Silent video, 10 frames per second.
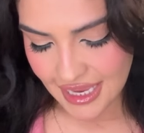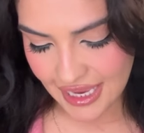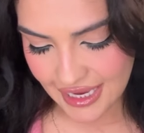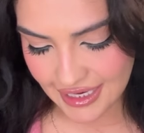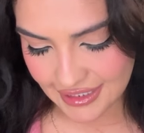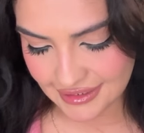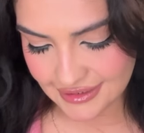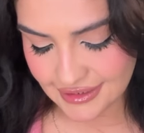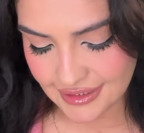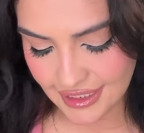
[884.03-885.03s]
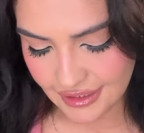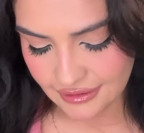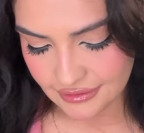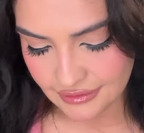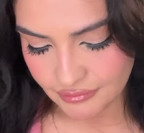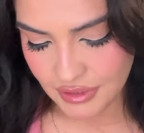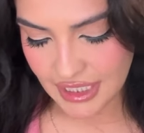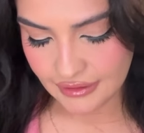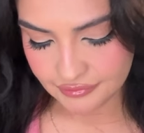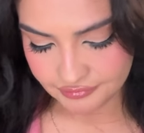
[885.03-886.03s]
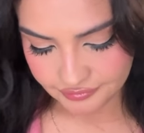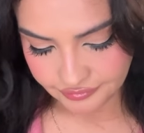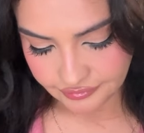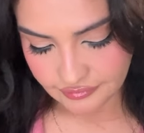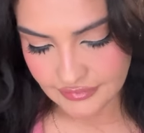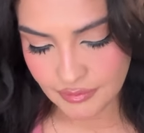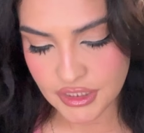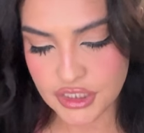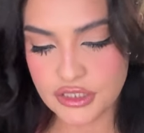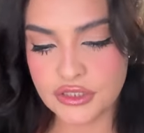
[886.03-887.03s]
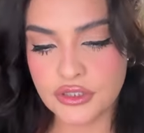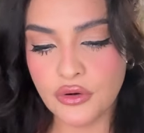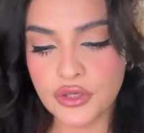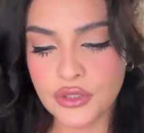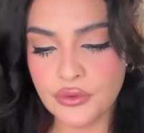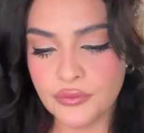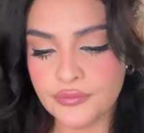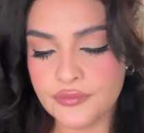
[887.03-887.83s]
And yeah, mira, let me show you.